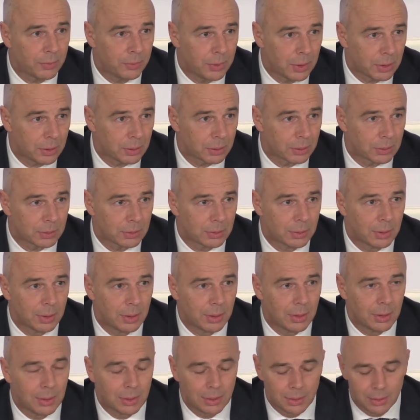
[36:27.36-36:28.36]
In order
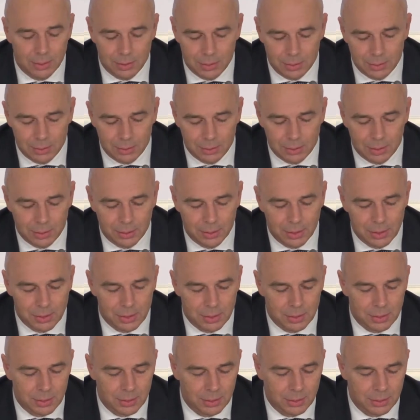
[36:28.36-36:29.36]
not to
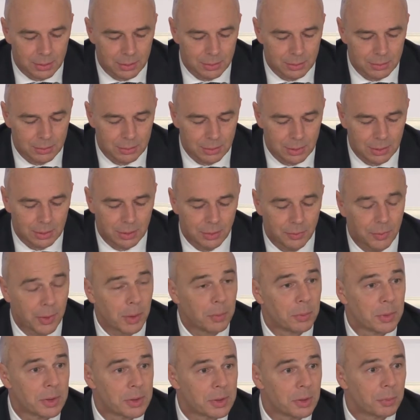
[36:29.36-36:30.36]
make a
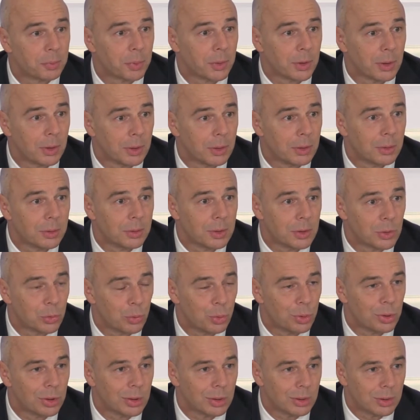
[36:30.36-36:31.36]
stimulus for
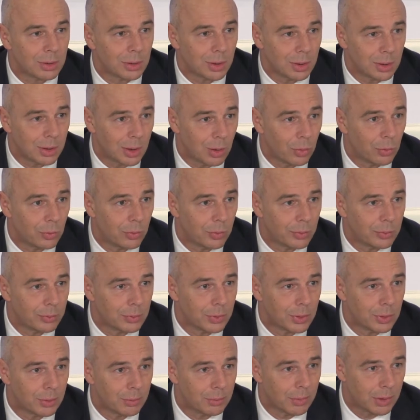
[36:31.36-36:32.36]
paying
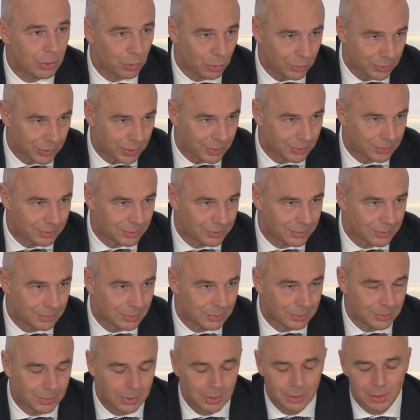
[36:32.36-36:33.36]
wages in
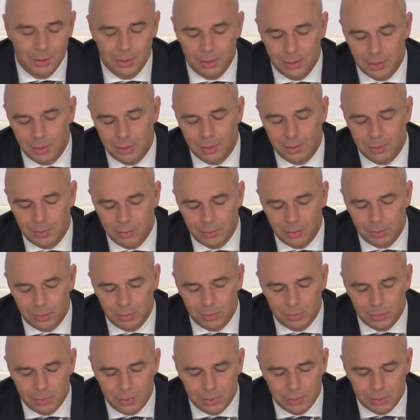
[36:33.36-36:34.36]

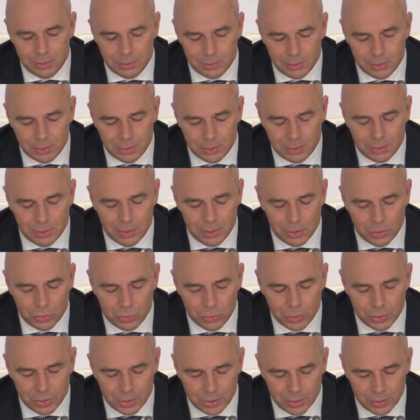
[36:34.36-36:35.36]
envelopes, there was
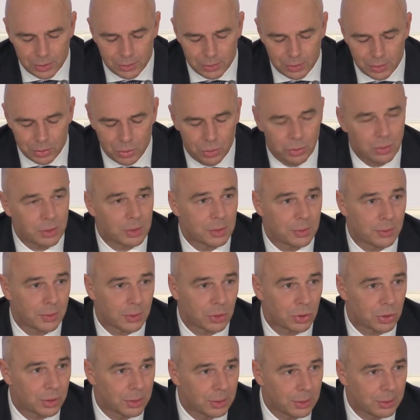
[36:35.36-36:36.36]
a
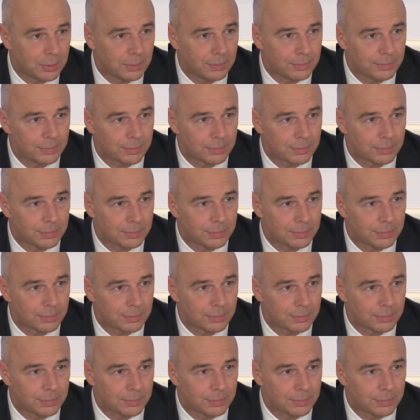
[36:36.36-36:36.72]
discussion